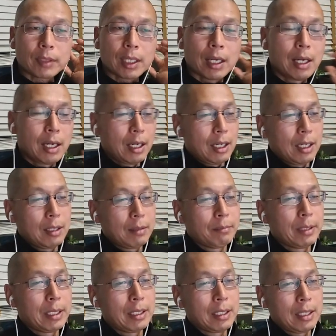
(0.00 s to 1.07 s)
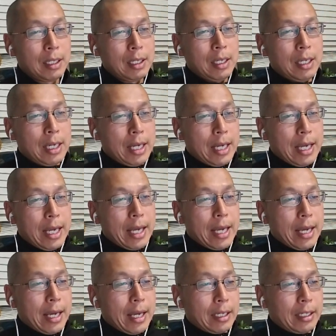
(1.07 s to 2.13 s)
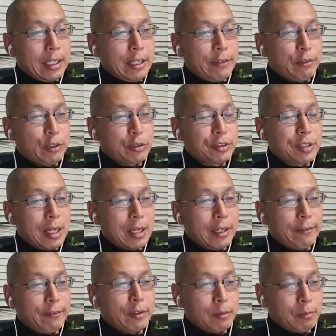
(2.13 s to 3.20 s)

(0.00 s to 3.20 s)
Um, and if the